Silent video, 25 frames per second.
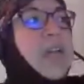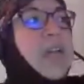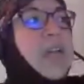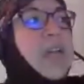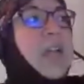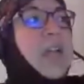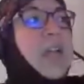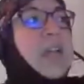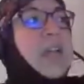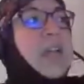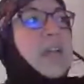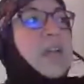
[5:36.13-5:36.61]

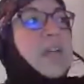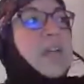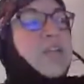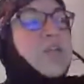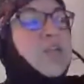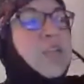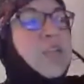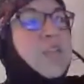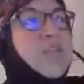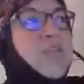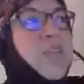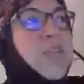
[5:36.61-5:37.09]
like
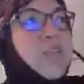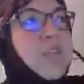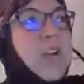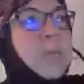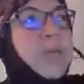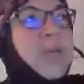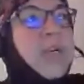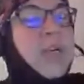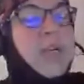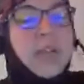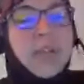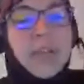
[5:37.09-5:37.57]
Service
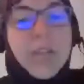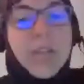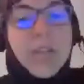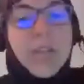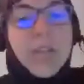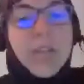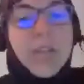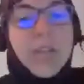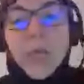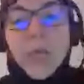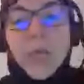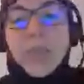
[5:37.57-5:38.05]
Fabric
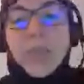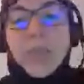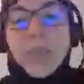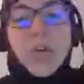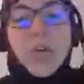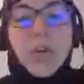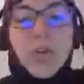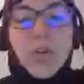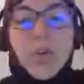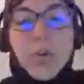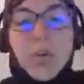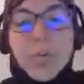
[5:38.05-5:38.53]
that we will
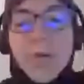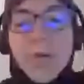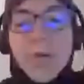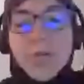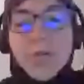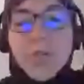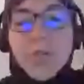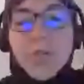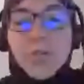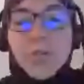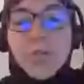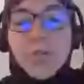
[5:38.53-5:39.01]
talk
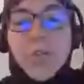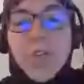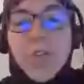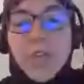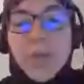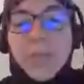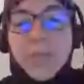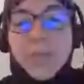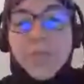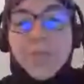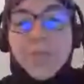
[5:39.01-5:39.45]
about it today.